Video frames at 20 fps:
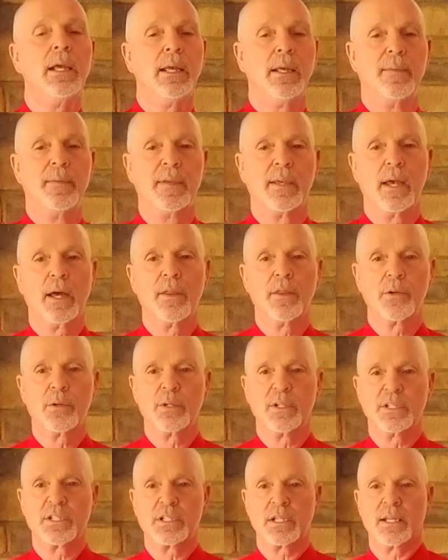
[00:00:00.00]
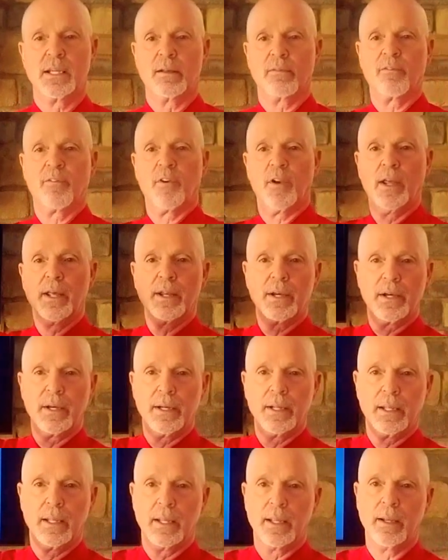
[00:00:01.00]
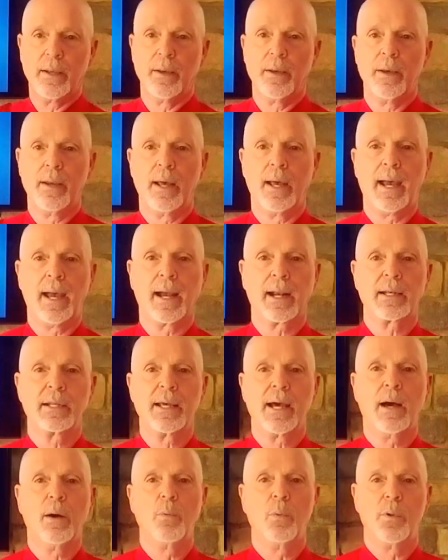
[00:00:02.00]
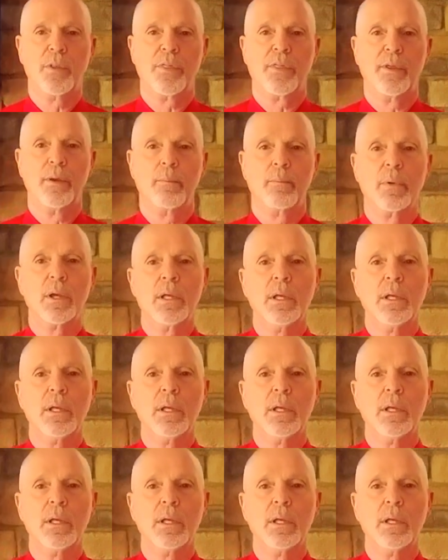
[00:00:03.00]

and the other is to get flooded and act out with them.